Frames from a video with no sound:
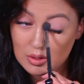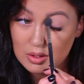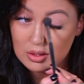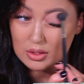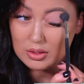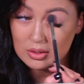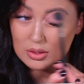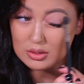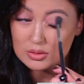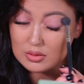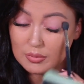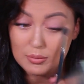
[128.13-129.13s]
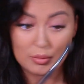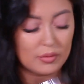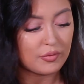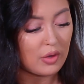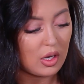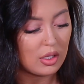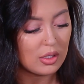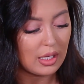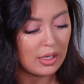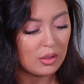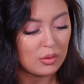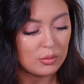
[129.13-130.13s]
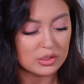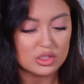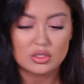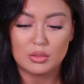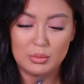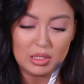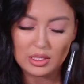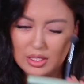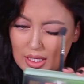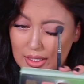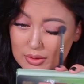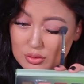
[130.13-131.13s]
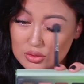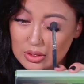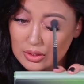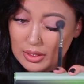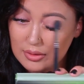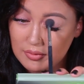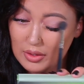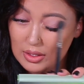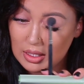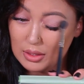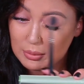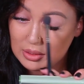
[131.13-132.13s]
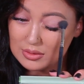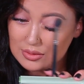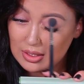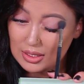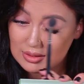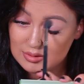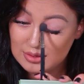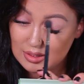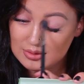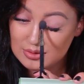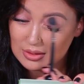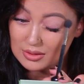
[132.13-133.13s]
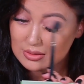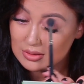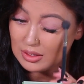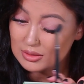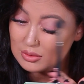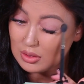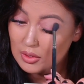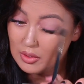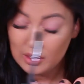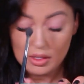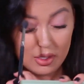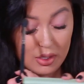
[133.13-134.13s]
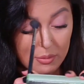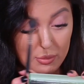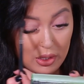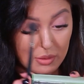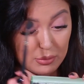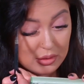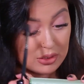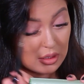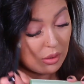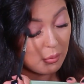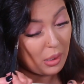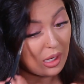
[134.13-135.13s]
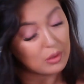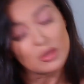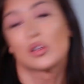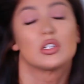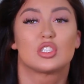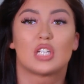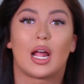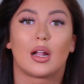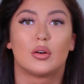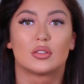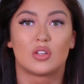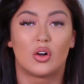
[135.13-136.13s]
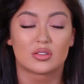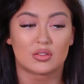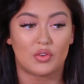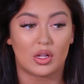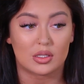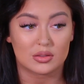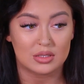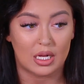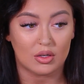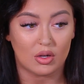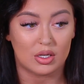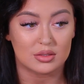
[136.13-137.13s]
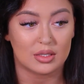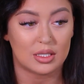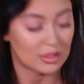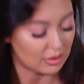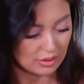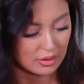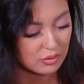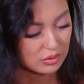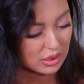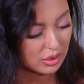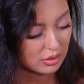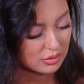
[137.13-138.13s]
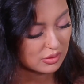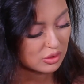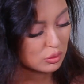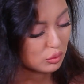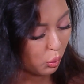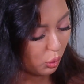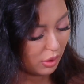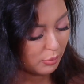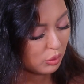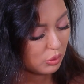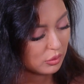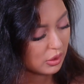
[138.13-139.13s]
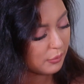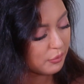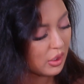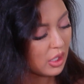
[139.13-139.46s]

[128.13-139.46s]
Some Fallout, which to me, I usually like Fallout because it kind of says that it's a nice pigmented powdery shadow, as long as the Fallout's not causing any like ridiculous issues. I'm cool with it.